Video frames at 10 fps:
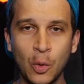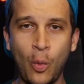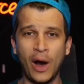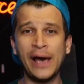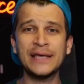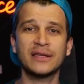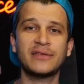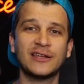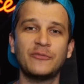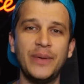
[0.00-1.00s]
Why is
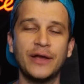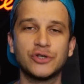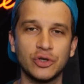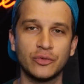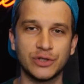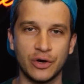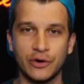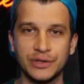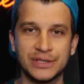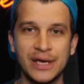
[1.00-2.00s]
Detective Pikachu
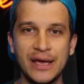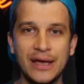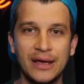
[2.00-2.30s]
Returns